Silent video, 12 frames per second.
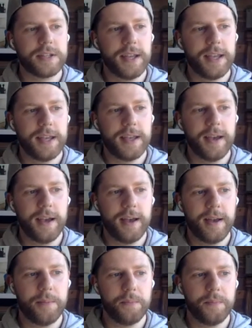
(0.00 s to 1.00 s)
he
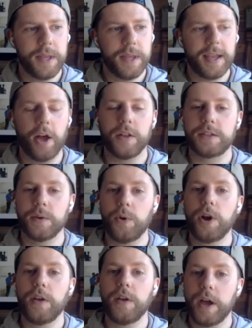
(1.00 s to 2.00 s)
got to
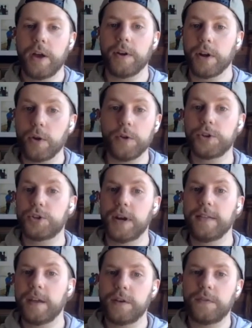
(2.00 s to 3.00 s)
work there and go and
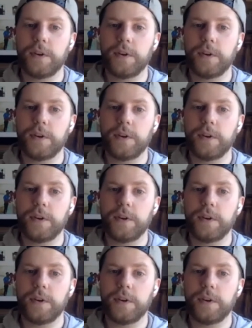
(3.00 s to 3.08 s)
train there